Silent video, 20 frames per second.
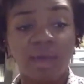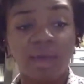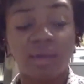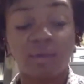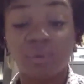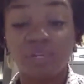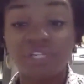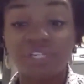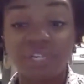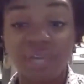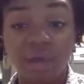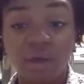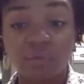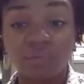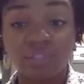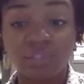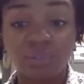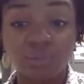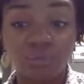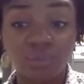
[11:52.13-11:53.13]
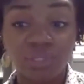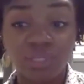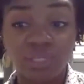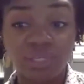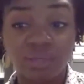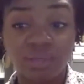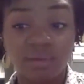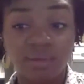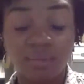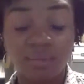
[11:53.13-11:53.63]
have reached out to
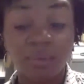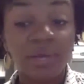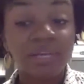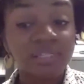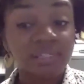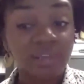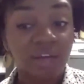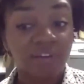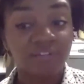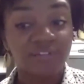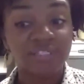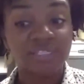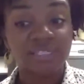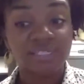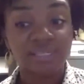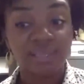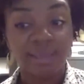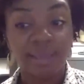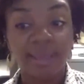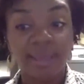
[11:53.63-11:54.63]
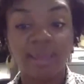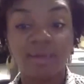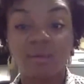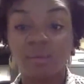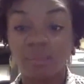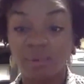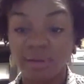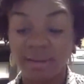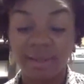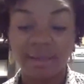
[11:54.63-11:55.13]
the press office to say, hey, we
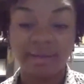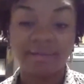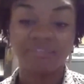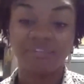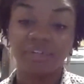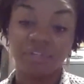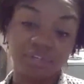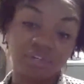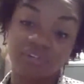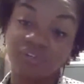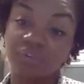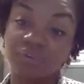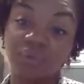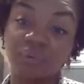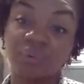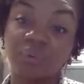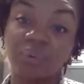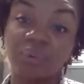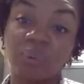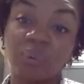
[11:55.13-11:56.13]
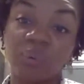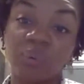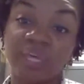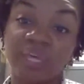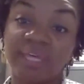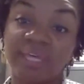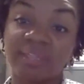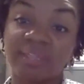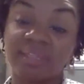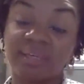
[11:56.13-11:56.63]
want to have an interview
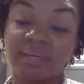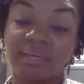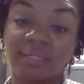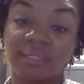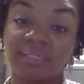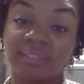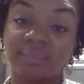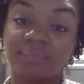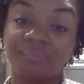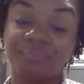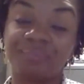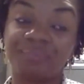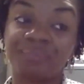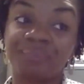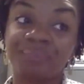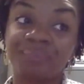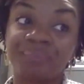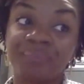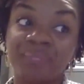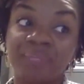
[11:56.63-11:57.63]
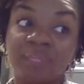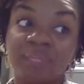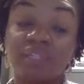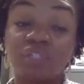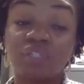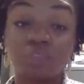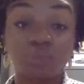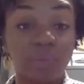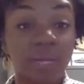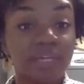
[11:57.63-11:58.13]
with
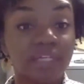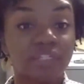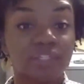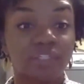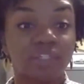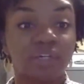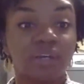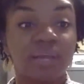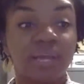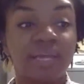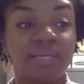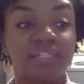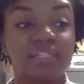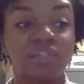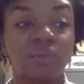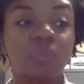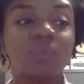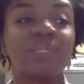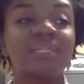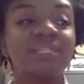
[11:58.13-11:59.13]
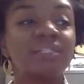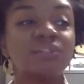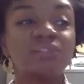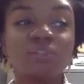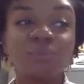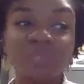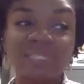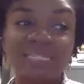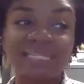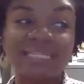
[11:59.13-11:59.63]
the director. And so as soon as
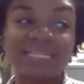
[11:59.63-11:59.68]
we did